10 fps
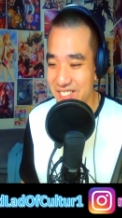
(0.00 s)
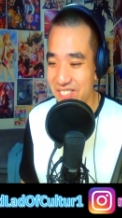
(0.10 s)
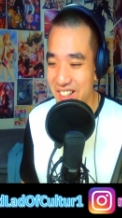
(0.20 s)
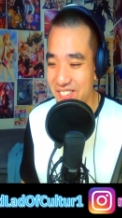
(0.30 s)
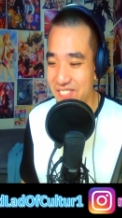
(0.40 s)

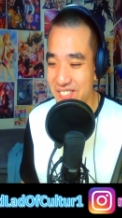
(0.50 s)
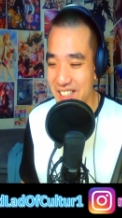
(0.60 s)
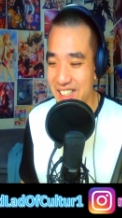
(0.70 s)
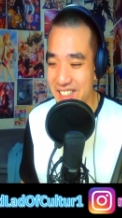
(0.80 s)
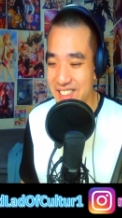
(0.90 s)
Well,
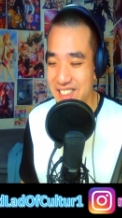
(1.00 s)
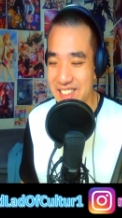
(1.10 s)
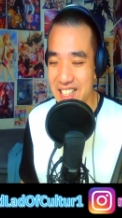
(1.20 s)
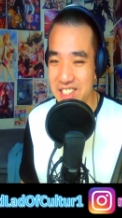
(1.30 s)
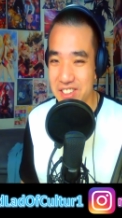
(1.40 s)
at
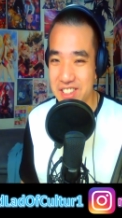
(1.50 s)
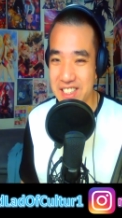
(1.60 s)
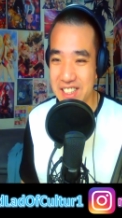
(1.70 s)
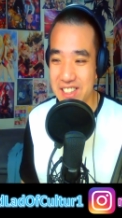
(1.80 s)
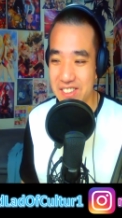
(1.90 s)
least Tashio
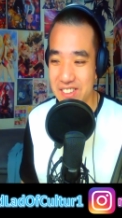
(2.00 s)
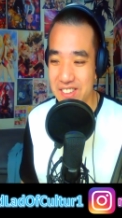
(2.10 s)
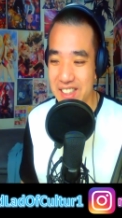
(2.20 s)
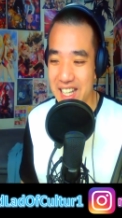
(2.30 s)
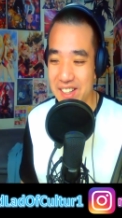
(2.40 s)

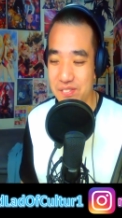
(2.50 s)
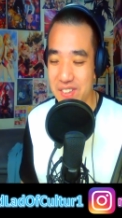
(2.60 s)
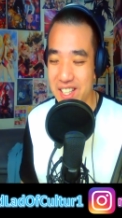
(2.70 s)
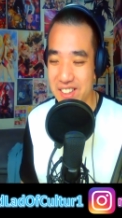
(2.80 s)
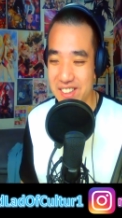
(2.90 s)
Chisato can
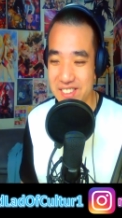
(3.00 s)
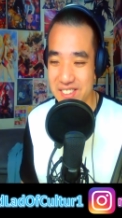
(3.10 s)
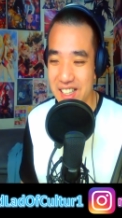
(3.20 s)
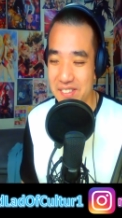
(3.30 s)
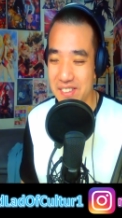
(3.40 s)
beat her.
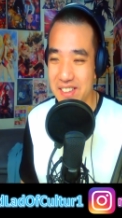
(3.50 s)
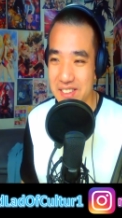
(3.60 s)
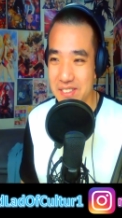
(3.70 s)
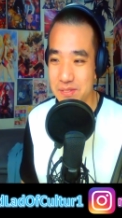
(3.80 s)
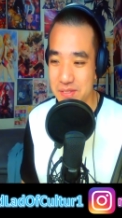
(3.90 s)
I
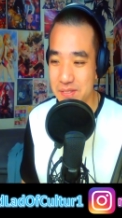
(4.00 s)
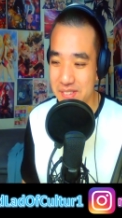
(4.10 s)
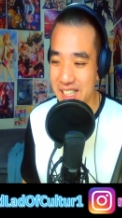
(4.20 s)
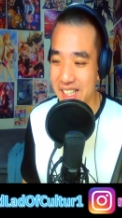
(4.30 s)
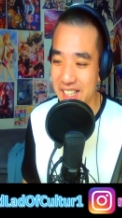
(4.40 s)
mean,
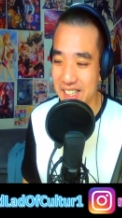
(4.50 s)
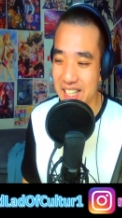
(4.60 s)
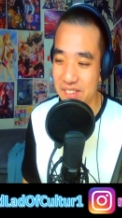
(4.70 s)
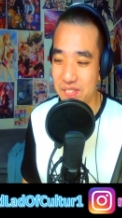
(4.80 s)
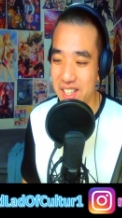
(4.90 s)
Takina
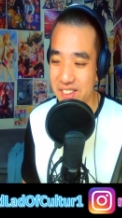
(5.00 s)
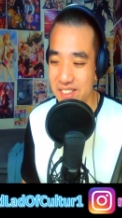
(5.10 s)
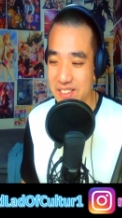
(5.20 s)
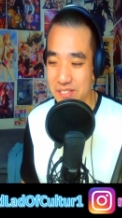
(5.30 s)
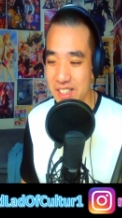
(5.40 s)
can't beat her
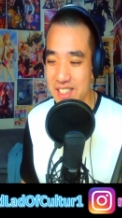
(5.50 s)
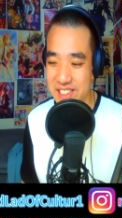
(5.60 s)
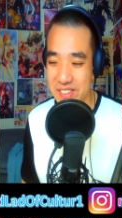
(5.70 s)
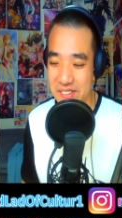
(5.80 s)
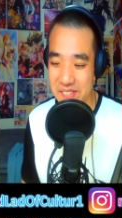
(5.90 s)
in Roxy's
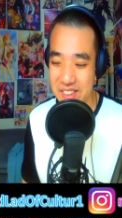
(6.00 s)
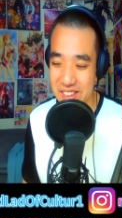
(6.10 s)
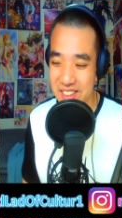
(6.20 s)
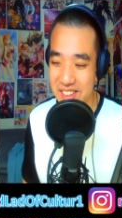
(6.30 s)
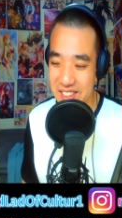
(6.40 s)
the
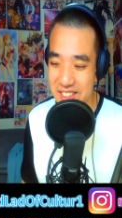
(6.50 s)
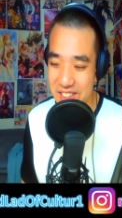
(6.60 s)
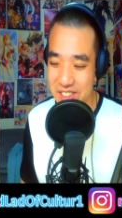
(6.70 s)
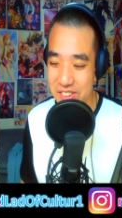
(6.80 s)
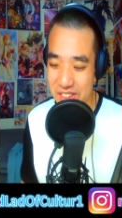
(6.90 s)
paper.
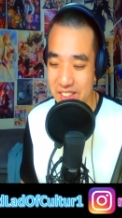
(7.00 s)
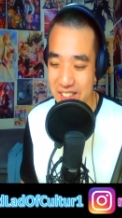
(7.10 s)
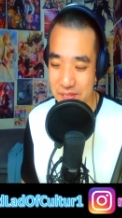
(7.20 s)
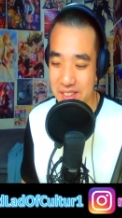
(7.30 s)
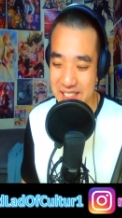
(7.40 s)
She's too
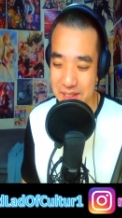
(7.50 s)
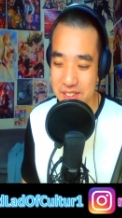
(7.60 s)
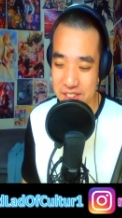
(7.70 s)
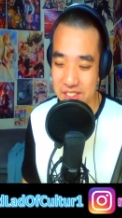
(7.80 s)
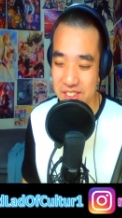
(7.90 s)
good at
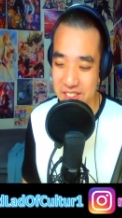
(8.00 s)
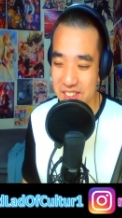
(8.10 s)
perception.